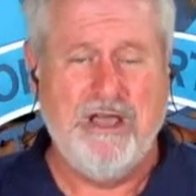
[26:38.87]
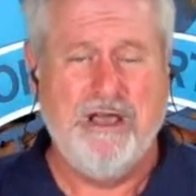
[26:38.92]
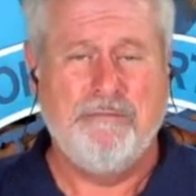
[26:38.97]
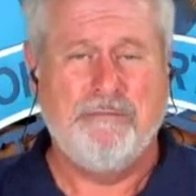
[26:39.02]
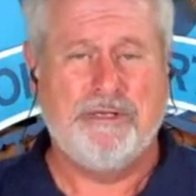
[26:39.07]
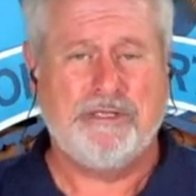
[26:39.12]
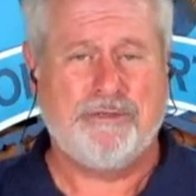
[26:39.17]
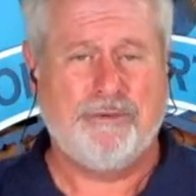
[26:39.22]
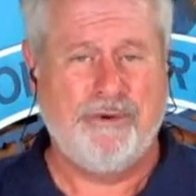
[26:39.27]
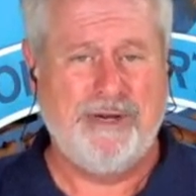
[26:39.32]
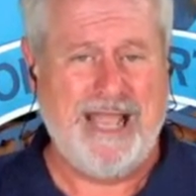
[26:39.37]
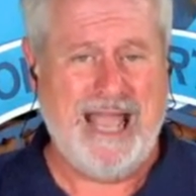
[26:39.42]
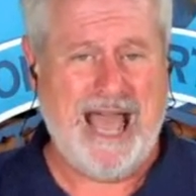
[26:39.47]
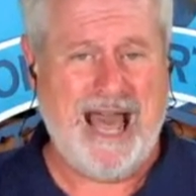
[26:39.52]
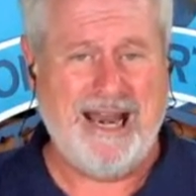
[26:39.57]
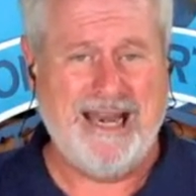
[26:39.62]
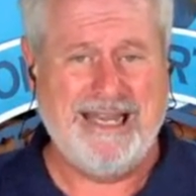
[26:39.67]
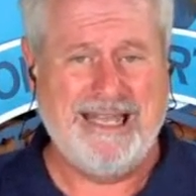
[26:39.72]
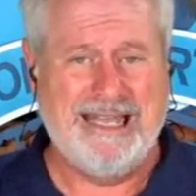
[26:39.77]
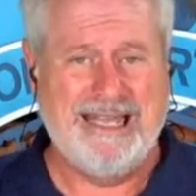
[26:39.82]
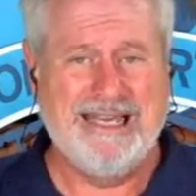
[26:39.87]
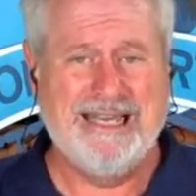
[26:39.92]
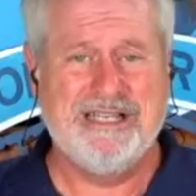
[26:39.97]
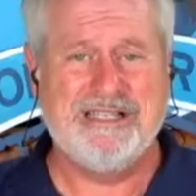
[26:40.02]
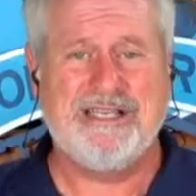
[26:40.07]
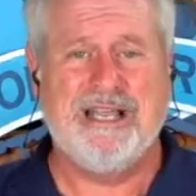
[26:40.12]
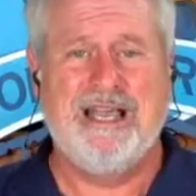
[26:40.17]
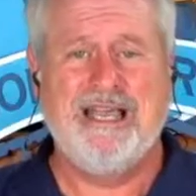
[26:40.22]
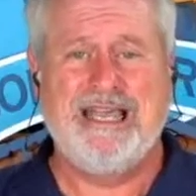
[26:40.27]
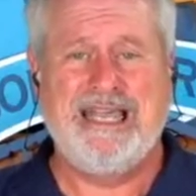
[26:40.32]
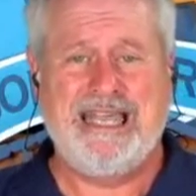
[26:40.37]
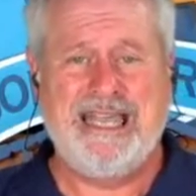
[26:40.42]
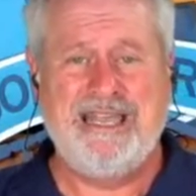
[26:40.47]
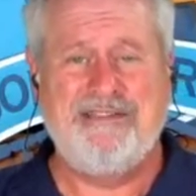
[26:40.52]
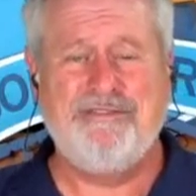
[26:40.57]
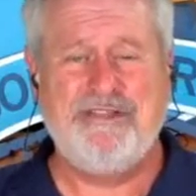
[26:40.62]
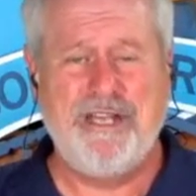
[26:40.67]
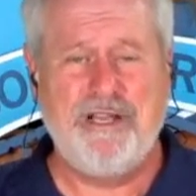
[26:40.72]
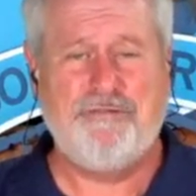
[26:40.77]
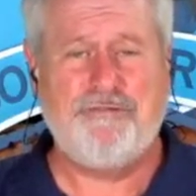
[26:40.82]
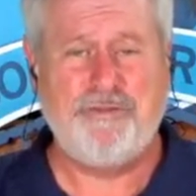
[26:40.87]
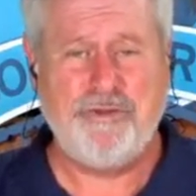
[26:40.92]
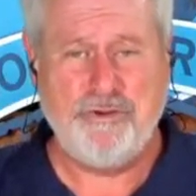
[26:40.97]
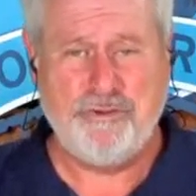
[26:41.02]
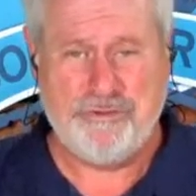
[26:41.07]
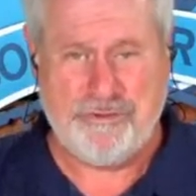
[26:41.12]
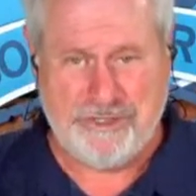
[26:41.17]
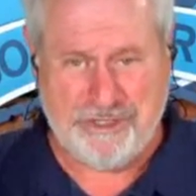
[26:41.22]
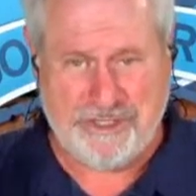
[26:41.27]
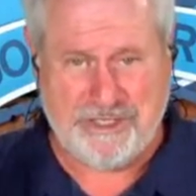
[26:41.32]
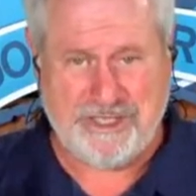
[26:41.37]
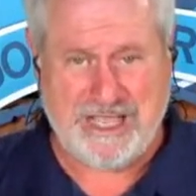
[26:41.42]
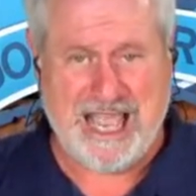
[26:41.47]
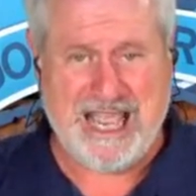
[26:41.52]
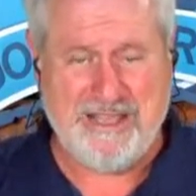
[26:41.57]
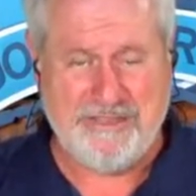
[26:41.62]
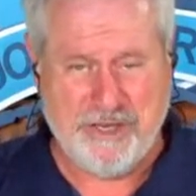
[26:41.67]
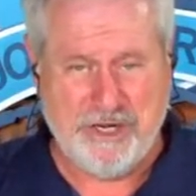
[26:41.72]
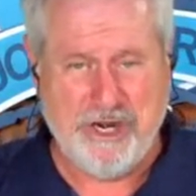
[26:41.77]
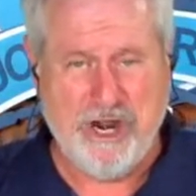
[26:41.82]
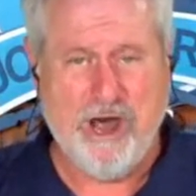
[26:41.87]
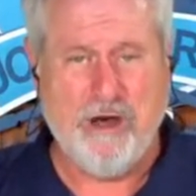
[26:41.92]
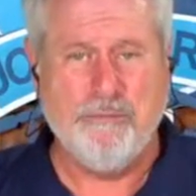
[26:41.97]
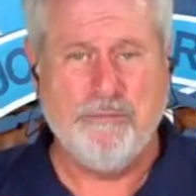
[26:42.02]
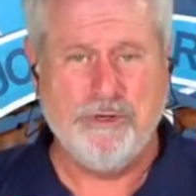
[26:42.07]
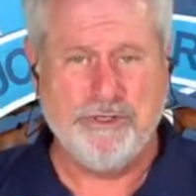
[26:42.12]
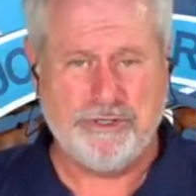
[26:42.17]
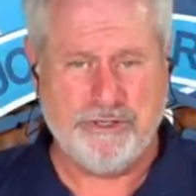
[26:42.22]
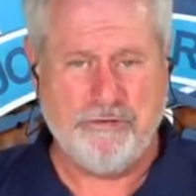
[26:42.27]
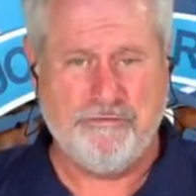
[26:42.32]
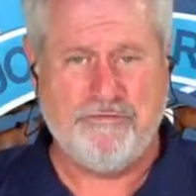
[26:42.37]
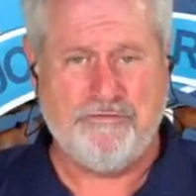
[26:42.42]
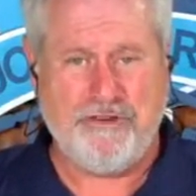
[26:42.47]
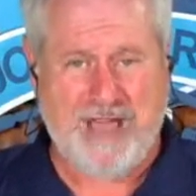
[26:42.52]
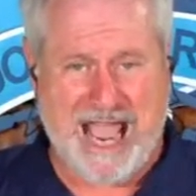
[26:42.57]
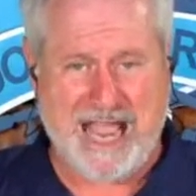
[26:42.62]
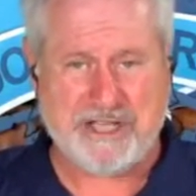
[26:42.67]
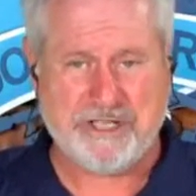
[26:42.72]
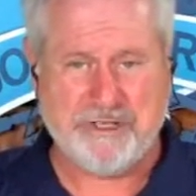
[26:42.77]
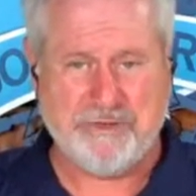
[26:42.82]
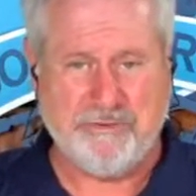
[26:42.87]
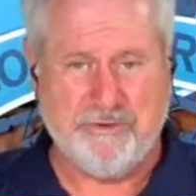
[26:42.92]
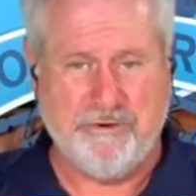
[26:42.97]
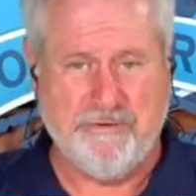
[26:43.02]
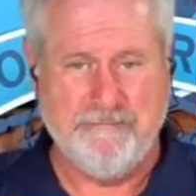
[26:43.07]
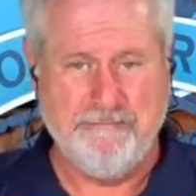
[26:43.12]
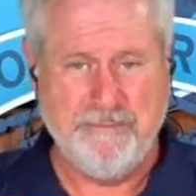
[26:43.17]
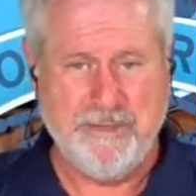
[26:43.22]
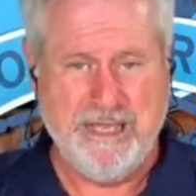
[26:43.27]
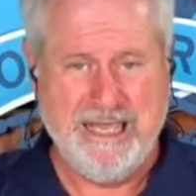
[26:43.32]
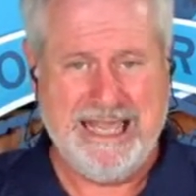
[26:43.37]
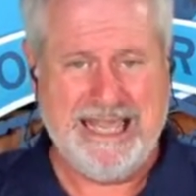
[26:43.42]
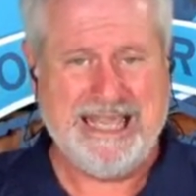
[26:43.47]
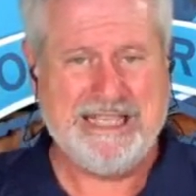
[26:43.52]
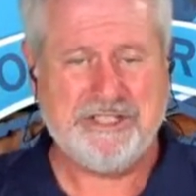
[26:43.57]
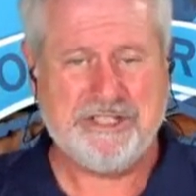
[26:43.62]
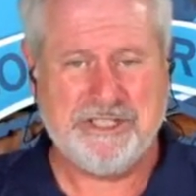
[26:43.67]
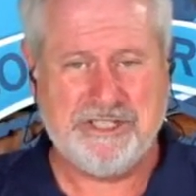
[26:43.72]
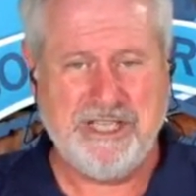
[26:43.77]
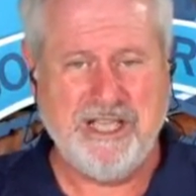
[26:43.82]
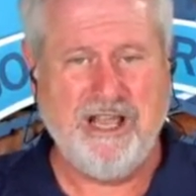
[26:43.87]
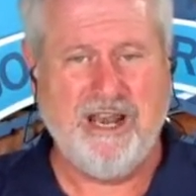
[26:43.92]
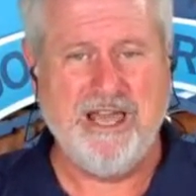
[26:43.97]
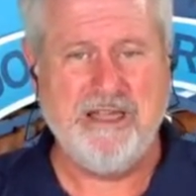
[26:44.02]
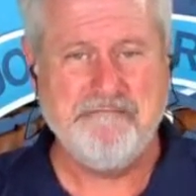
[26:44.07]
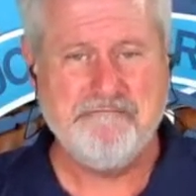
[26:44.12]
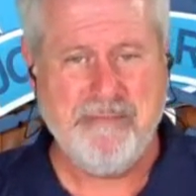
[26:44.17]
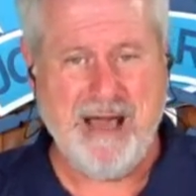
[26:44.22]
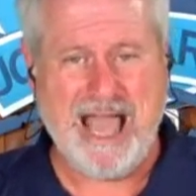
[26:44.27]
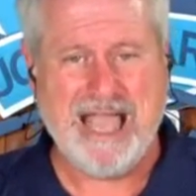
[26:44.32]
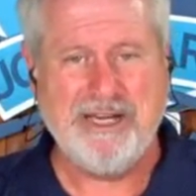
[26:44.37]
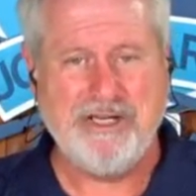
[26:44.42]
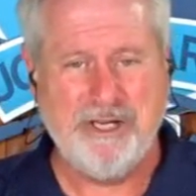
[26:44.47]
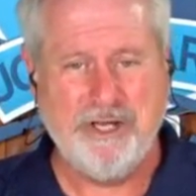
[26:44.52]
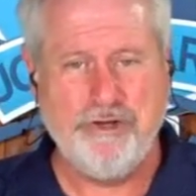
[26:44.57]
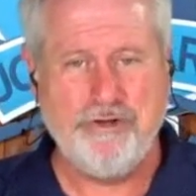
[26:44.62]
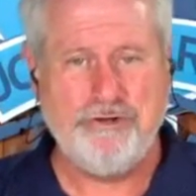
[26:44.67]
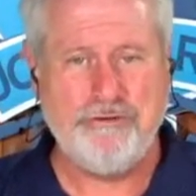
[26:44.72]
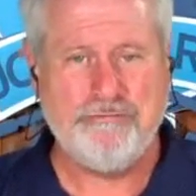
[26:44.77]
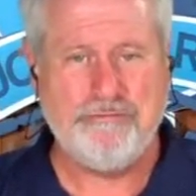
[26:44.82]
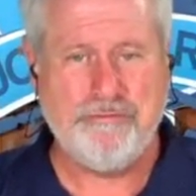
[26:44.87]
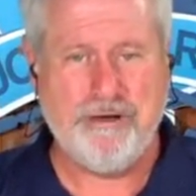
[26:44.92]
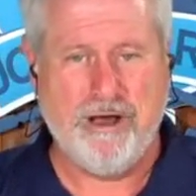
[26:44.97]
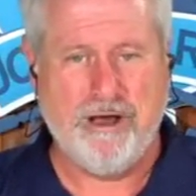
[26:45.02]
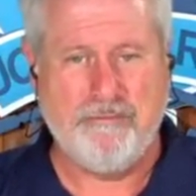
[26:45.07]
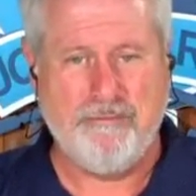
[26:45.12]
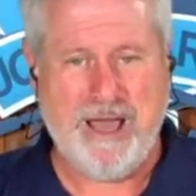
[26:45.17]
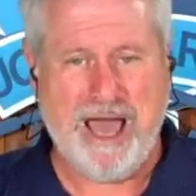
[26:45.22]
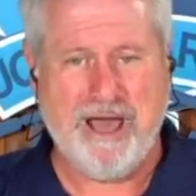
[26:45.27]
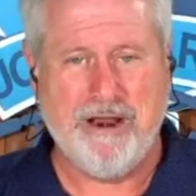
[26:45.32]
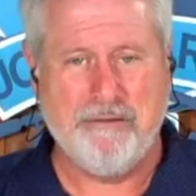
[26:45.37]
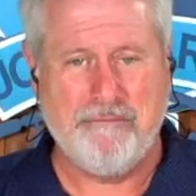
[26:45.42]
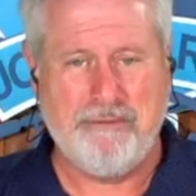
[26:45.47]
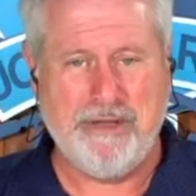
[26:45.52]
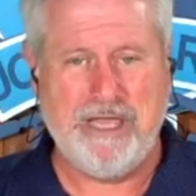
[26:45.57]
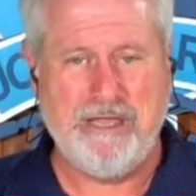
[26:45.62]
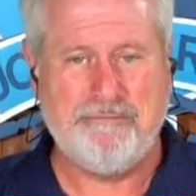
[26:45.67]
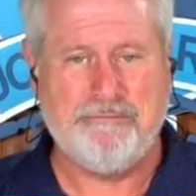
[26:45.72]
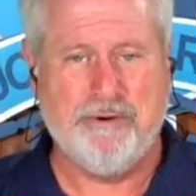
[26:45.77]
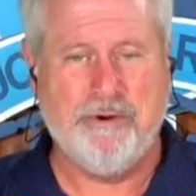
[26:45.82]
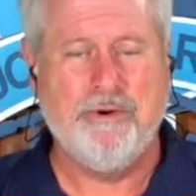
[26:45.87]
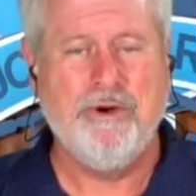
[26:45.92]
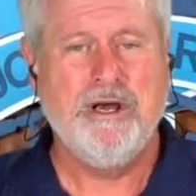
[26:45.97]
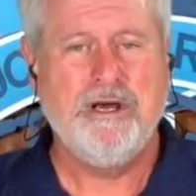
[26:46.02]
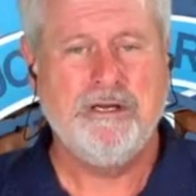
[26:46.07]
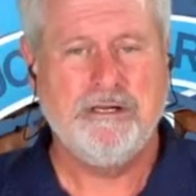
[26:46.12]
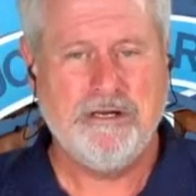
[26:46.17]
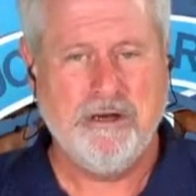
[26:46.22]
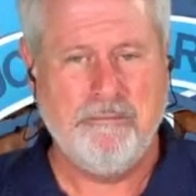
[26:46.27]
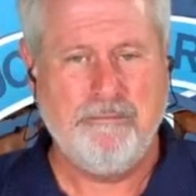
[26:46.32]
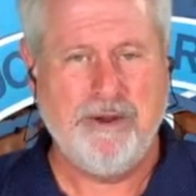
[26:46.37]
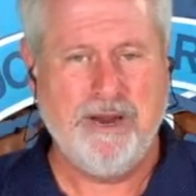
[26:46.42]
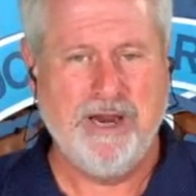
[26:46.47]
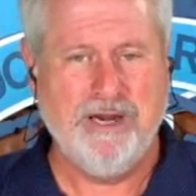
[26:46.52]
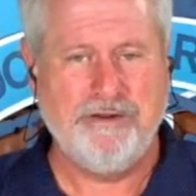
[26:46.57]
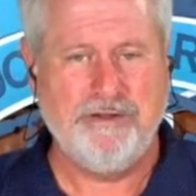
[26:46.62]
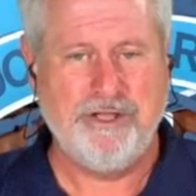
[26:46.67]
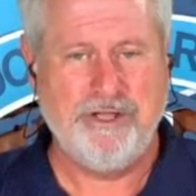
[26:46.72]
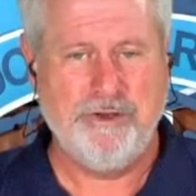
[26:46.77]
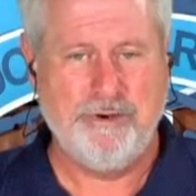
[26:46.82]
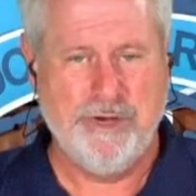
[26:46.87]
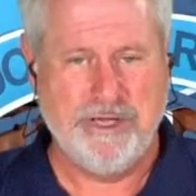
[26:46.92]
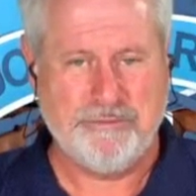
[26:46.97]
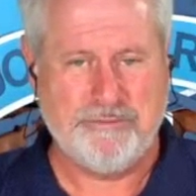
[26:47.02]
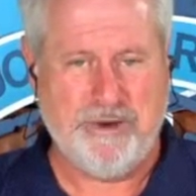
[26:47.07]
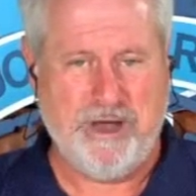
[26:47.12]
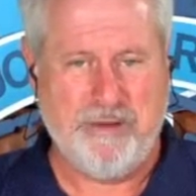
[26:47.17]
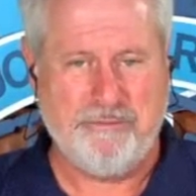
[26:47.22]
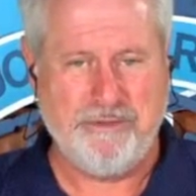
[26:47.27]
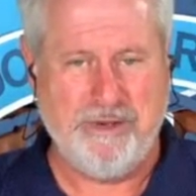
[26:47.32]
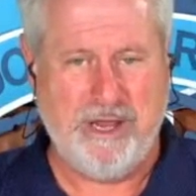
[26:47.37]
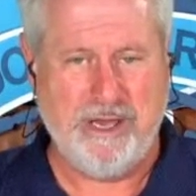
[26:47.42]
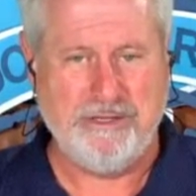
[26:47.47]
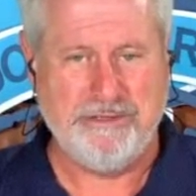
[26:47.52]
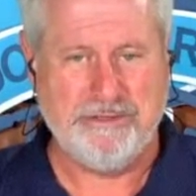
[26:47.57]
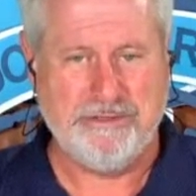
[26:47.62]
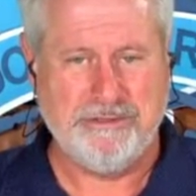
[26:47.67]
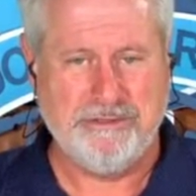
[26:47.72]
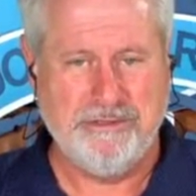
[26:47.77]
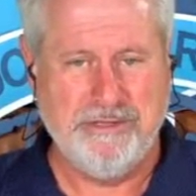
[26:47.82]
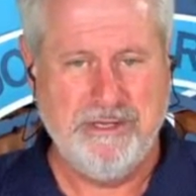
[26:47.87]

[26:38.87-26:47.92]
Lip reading: But the reality is, even if you say the numbers are factual, it's still a minute amount of people compared to the U.S. population.